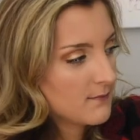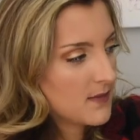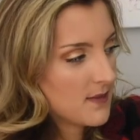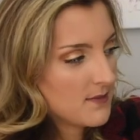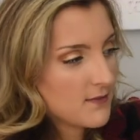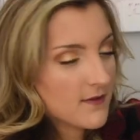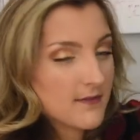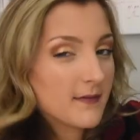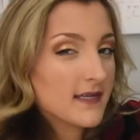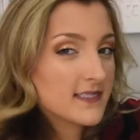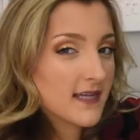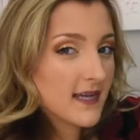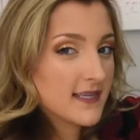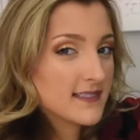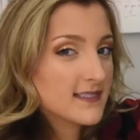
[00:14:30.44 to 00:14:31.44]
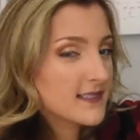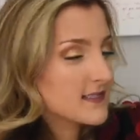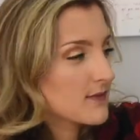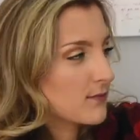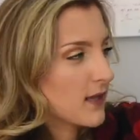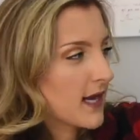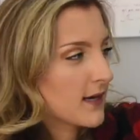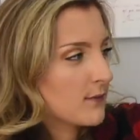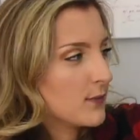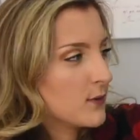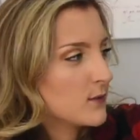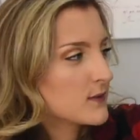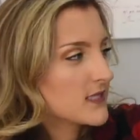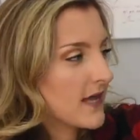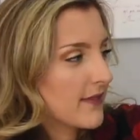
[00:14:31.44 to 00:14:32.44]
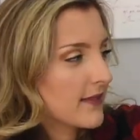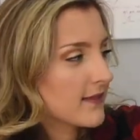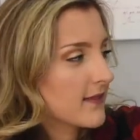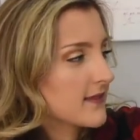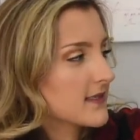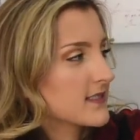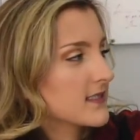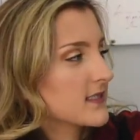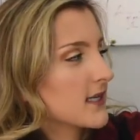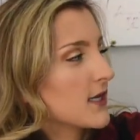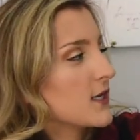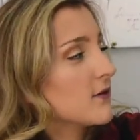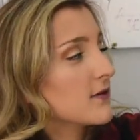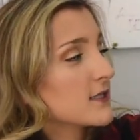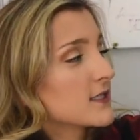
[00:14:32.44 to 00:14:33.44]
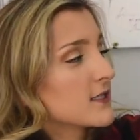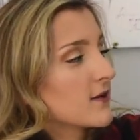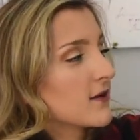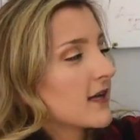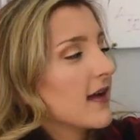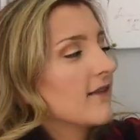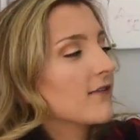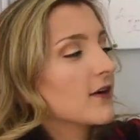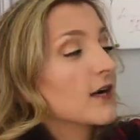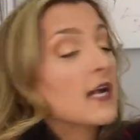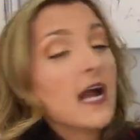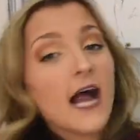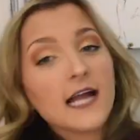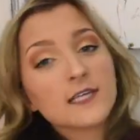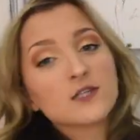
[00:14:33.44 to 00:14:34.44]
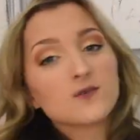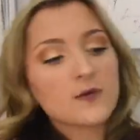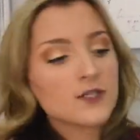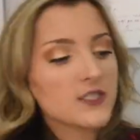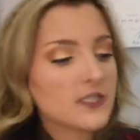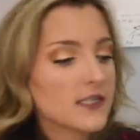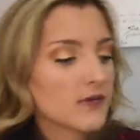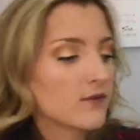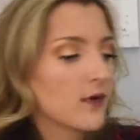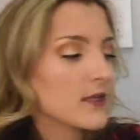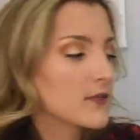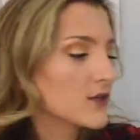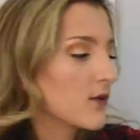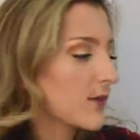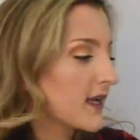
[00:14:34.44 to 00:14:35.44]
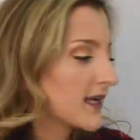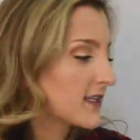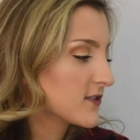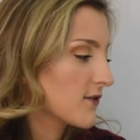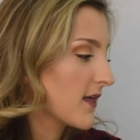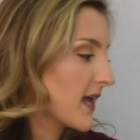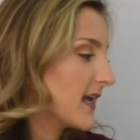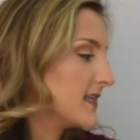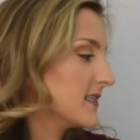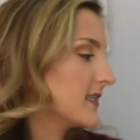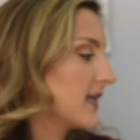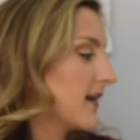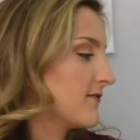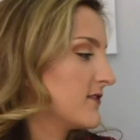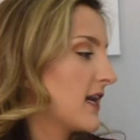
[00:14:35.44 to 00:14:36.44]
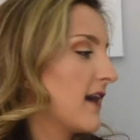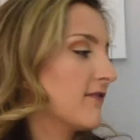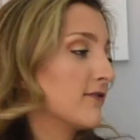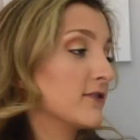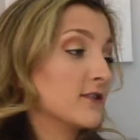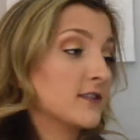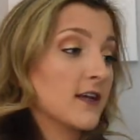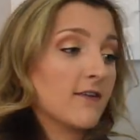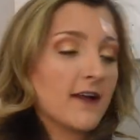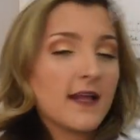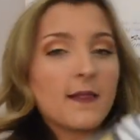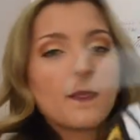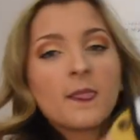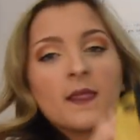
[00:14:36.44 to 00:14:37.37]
maybe with my tights and some black boots I think that this is the cutest skirt ever I just wish it didn't run so big so that I didn't have to have her sew it